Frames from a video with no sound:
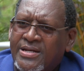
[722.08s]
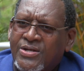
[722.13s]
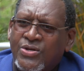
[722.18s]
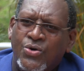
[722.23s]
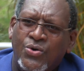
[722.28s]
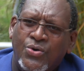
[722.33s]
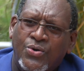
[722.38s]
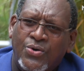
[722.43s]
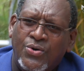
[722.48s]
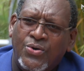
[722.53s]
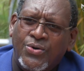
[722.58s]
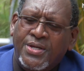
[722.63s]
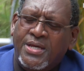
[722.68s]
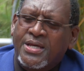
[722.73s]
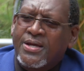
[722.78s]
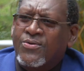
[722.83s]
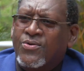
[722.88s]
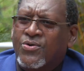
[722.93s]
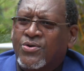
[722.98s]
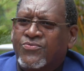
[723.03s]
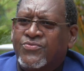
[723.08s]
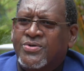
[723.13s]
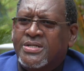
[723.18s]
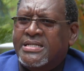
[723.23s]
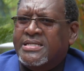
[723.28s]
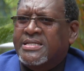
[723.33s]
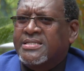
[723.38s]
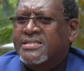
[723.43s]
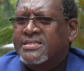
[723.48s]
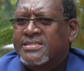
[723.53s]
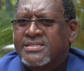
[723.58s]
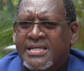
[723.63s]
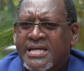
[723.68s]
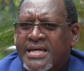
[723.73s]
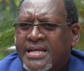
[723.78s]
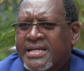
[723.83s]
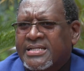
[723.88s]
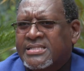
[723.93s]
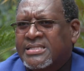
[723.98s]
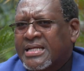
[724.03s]
no, he got very
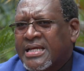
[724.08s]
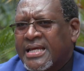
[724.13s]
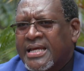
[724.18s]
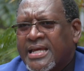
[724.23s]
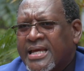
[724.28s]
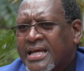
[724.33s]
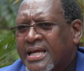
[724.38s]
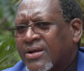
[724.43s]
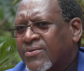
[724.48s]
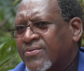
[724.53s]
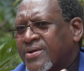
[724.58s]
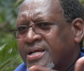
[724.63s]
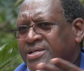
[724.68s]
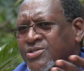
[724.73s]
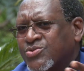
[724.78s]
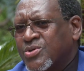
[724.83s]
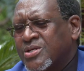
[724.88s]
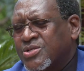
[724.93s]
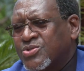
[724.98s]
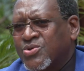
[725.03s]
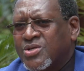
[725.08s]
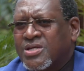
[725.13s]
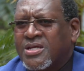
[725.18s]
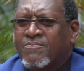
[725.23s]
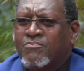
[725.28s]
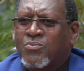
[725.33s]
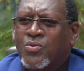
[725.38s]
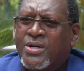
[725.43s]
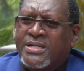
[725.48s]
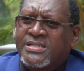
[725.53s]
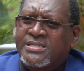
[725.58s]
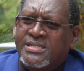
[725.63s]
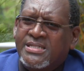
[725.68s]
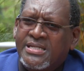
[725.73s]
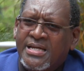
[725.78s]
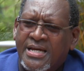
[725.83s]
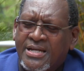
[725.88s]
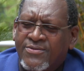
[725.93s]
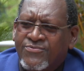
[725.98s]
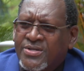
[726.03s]
seriously ill on his way to
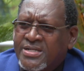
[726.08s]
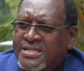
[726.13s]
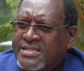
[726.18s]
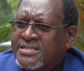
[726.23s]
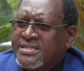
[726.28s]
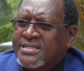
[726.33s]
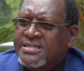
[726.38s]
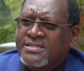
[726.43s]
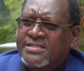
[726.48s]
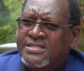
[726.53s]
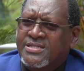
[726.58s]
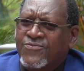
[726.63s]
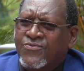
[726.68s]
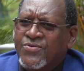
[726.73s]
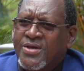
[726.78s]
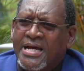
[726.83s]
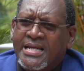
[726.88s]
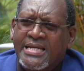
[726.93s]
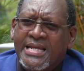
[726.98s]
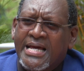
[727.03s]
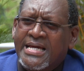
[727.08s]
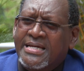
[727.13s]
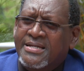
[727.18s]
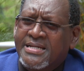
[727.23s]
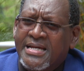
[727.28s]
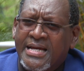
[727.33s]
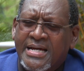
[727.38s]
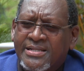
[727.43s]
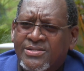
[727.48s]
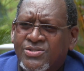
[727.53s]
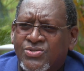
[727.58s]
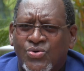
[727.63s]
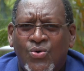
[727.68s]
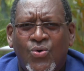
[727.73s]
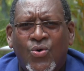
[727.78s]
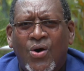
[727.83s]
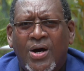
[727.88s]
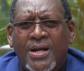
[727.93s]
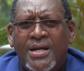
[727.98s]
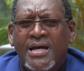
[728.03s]
Kibwezi, had very severe diarrhea and
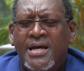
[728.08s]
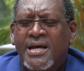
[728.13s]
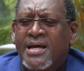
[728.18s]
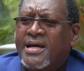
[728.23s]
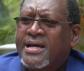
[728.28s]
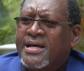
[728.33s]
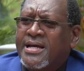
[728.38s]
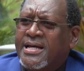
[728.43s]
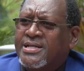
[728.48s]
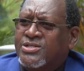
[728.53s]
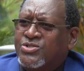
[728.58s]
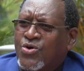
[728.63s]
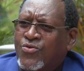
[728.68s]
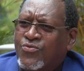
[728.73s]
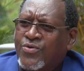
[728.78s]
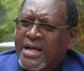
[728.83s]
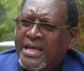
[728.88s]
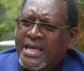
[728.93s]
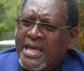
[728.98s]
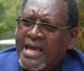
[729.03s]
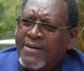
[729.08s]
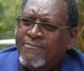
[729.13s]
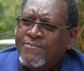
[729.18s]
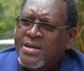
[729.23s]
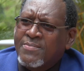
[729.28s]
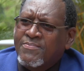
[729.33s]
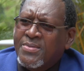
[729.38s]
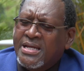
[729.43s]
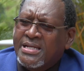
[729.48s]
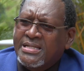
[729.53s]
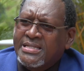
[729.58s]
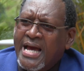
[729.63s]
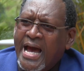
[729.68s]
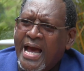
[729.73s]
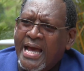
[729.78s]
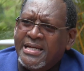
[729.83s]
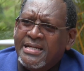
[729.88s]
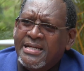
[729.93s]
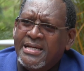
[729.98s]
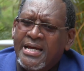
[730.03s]
so on. It overcame him, he
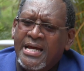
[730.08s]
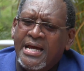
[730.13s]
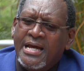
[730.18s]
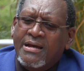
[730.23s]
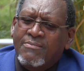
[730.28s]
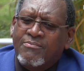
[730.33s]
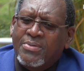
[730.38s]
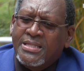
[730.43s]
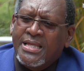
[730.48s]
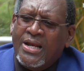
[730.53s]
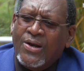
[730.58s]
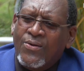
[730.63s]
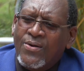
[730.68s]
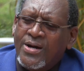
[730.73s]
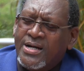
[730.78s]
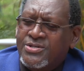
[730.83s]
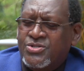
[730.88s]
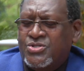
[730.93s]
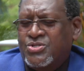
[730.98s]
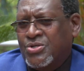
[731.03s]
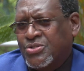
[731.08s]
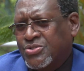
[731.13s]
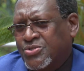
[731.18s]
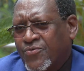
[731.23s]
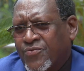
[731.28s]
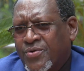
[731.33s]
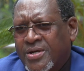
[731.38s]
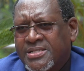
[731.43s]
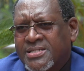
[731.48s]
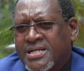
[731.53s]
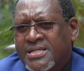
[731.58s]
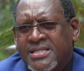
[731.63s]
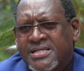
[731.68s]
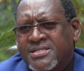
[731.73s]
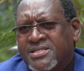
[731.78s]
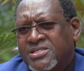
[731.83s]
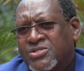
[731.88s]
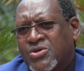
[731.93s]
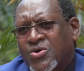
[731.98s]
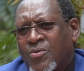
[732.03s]
died. But the long and short of it, and
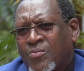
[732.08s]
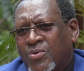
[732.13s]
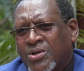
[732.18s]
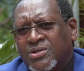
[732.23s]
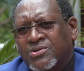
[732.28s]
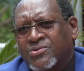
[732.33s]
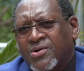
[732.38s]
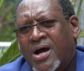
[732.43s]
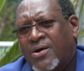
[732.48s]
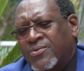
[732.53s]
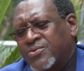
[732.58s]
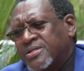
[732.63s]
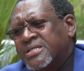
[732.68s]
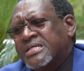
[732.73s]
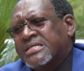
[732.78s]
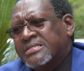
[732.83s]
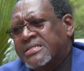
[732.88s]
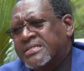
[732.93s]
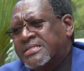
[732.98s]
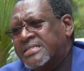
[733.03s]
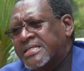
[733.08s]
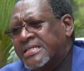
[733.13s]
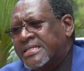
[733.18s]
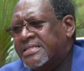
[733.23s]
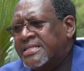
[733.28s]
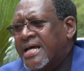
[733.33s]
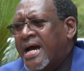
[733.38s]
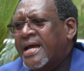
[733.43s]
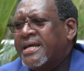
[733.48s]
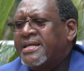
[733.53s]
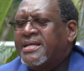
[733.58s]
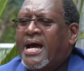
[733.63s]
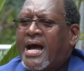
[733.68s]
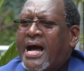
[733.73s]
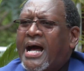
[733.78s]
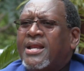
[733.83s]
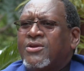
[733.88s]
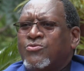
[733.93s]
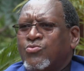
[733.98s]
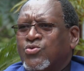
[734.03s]
this is common ground, is that he died
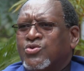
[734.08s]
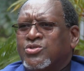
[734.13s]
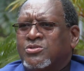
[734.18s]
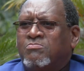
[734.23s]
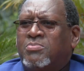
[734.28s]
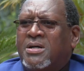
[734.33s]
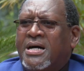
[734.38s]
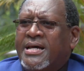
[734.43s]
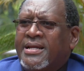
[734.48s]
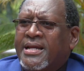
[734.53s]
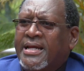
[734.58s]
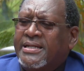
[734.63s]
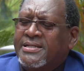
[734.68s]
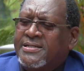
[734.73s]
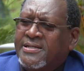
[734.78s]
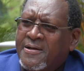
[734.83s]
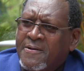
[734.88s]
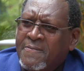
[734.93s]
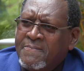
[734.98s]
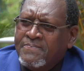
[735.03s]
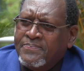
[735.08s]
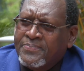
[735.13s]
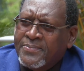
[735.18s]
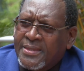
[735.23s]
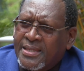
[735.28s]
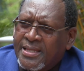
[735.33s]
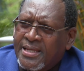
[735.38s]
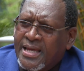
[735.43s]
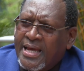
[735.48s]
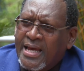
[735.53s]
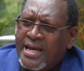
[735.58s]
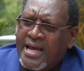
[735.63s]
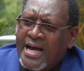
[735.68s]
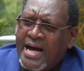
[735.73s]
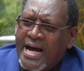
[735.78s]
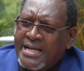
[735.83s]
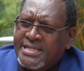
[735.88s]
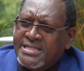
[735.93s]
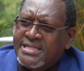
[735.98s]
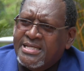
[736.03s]
and was buried
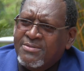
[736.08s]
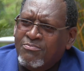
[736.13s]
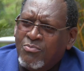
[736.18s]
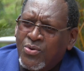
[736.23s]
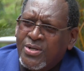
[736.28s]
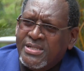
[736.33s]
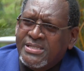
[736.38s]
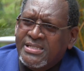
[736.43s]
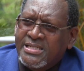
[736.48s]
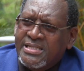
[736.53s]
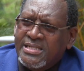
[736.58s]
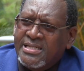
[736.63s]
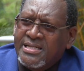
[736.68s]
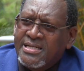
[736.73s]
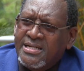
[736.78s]
at Kibwezi.